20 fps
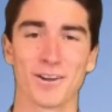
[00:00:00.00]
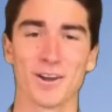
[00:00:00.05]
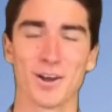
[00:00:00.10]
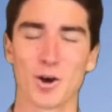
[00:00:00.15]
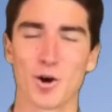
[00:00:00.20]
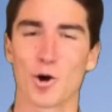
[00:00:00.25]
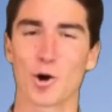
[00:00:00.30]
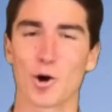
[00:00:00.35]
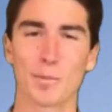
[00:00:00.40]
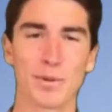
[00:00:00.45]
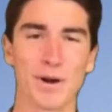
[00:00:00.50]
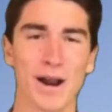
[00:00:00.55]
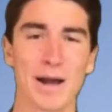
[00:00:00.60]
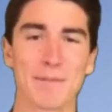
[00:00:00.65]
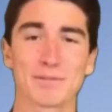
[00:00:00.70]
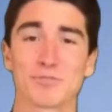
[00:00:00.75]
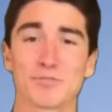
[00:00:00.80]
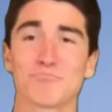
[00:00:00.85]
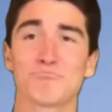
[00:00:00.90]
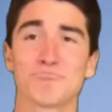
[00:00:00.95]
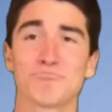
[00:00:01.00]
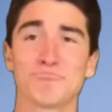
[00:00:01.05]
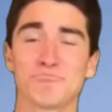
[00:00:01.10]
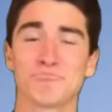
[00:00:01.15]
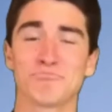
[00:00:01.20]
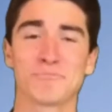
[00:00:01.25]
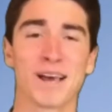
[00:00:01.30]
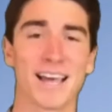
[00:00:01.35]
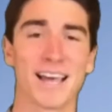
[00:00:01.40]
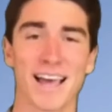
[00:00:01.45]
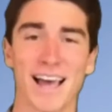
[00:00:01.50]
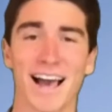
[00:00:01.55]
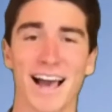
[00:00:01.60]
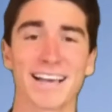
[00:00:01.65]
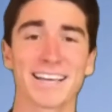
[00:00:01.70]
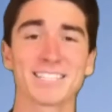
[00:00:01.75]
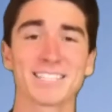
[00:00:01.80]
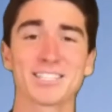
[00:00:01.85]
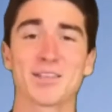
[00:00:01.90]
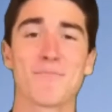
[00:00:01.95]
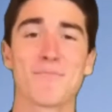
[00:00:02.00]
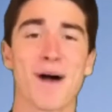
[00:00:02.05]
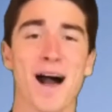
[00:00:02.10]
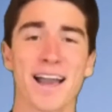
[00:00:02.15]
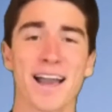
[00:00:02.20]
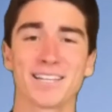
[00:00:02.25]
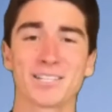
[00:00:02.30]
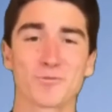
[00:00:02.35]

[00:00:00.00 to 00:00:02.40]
Or perhaps, I guess the Mayans